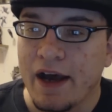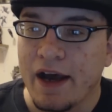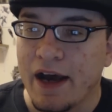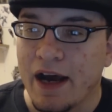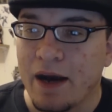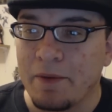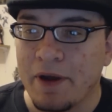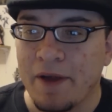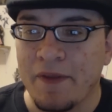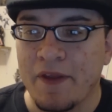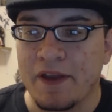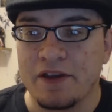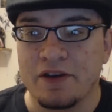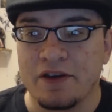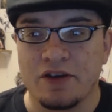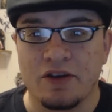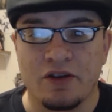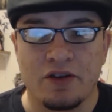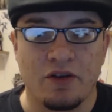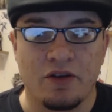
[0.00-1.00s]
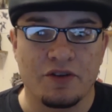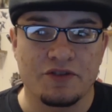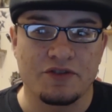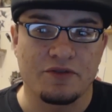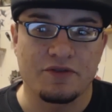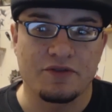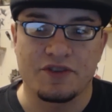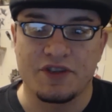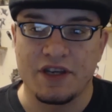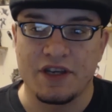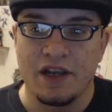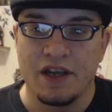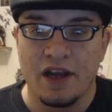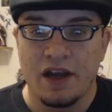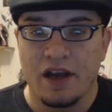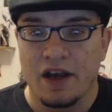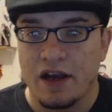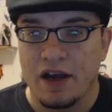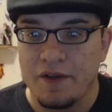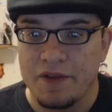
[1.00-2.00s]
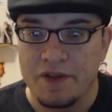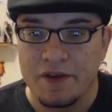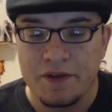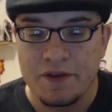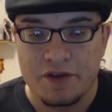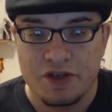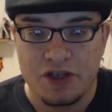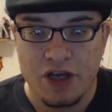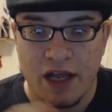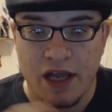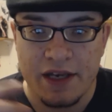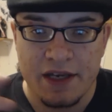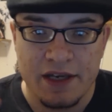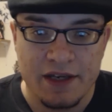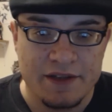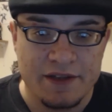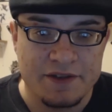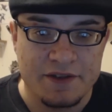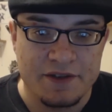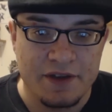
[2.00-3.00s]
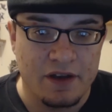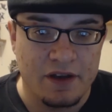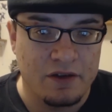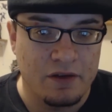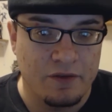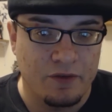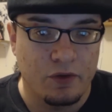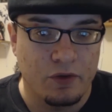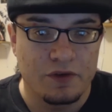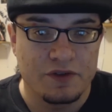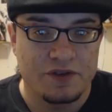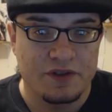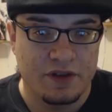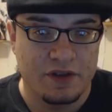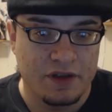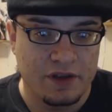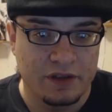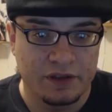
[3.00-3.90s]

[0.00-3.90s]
um, and then you you, know, you also see uh, the the Shandians uh, you know of course